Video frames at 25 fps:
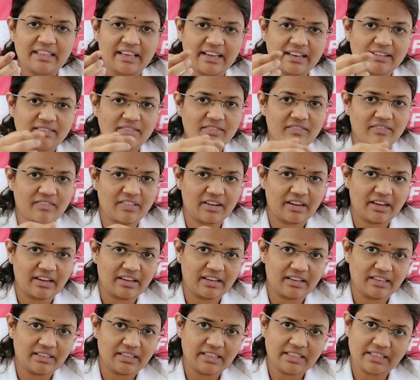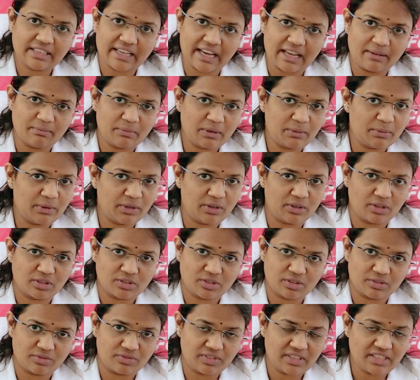then uh, it can be
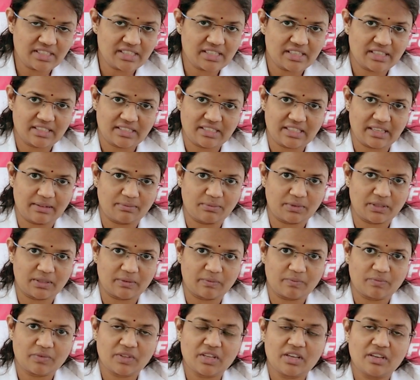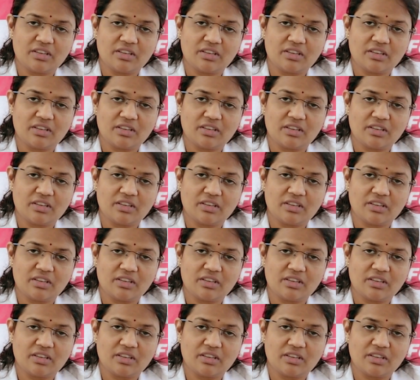because of this septum